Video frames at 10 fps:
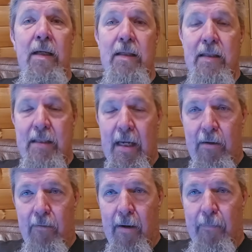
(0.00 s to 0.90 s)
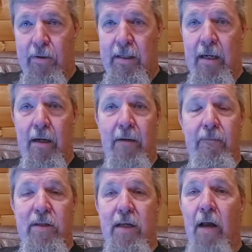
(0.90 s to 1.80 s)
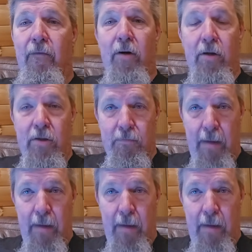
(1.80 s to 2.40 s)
state representatives, governors,